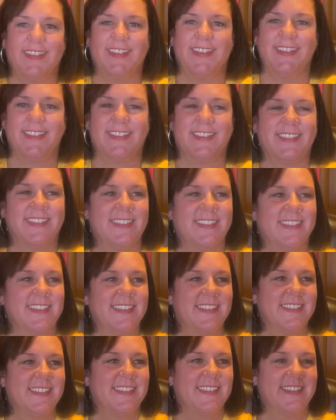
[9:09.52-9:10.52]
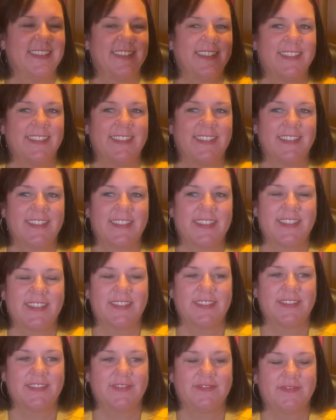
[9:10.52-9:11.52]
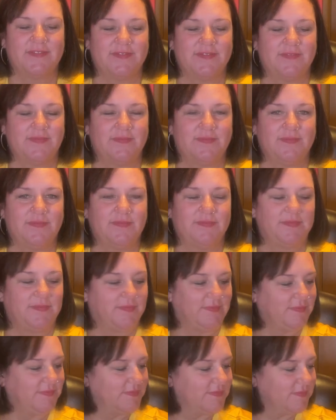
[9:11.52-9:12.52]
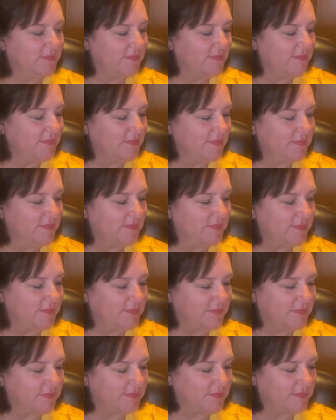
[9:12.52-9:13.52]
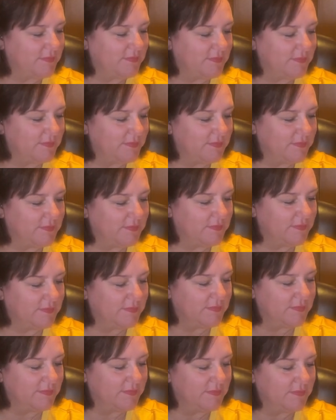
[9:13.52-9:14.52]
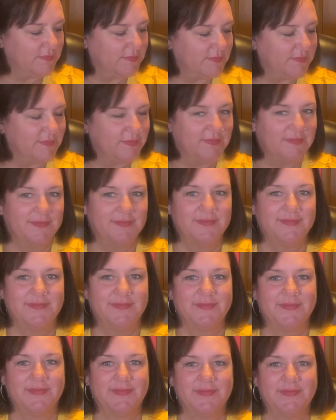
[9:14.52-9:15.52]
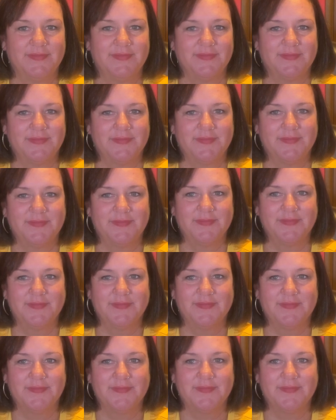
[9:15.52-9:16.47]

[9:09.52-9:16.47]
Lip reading: The person shown says nothing.